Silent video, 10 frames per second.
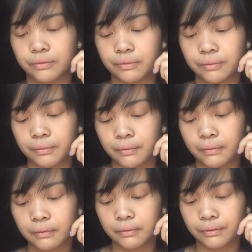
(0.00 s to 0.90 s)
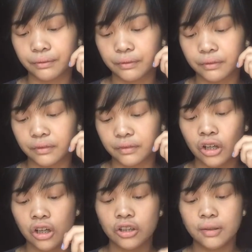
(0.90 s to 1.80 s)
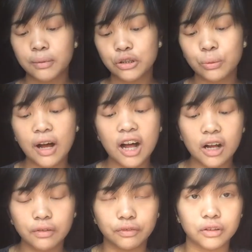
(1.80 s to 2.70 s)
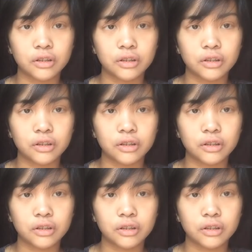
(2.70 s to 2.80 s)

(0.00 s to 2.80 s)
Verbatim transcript: Second one. Number twelve,